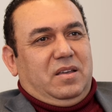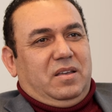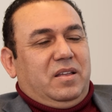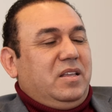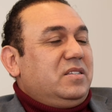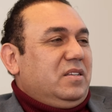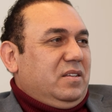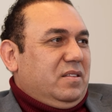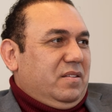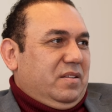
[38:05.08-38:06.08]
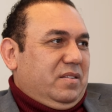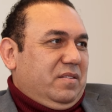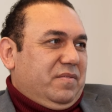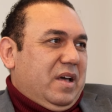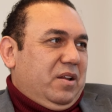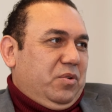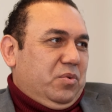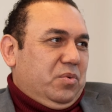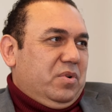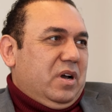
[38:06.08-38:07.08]
increasing the
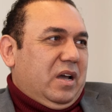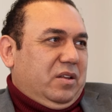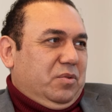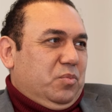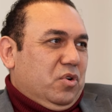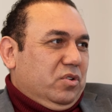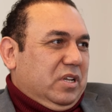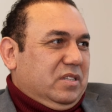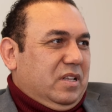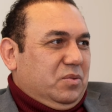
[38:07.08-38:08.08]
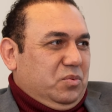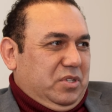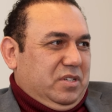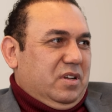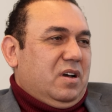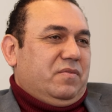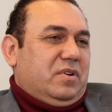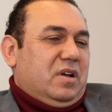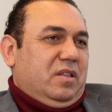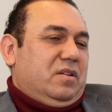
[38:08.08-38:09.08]
value added product that we
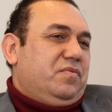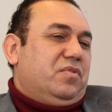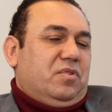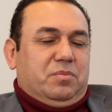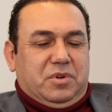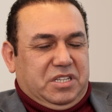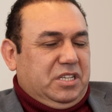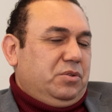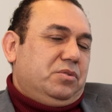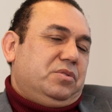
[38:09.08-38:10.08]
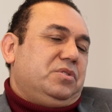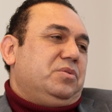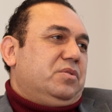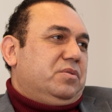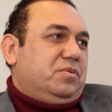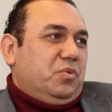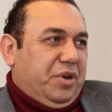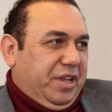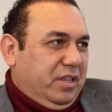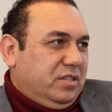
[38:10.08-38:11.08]
recover either from residues or
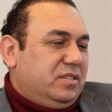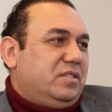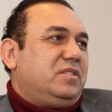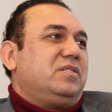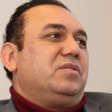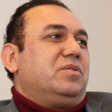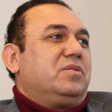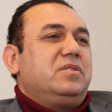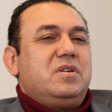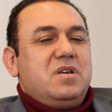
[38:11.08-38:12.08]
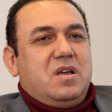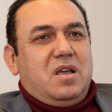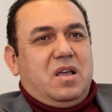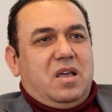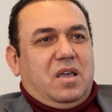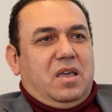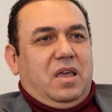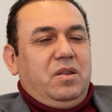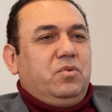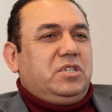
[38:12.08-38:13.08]
wastes. Or
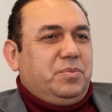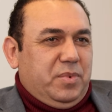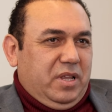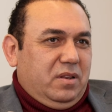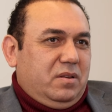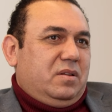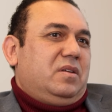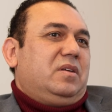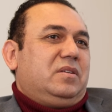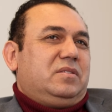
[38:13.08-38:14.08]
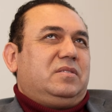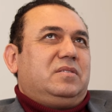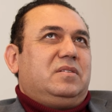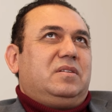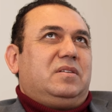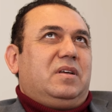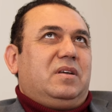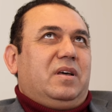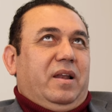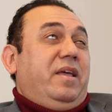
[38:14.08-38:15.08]
can you explain
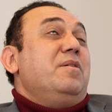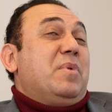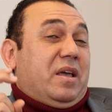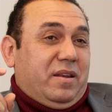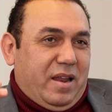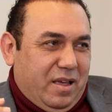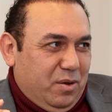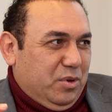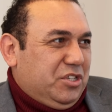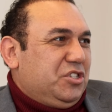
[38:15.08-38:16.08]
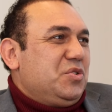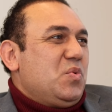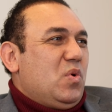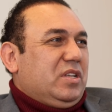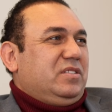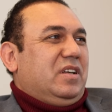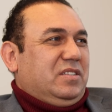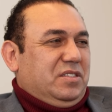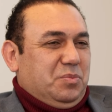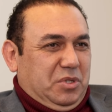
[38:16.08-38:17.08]
a layman language, what
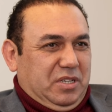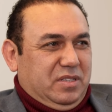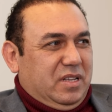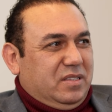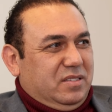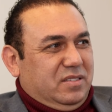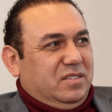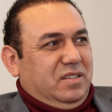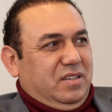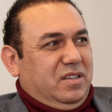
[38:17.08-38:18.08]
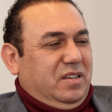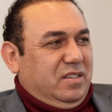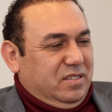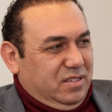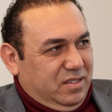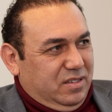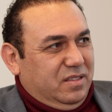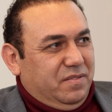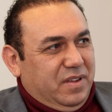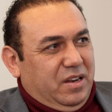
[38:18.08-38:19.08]
does it mean that is increasing
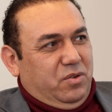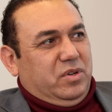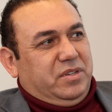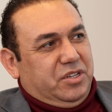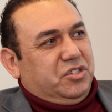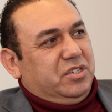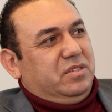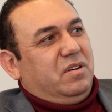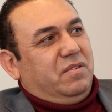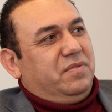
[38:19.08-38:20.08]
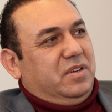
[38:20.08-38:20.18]
the value addition of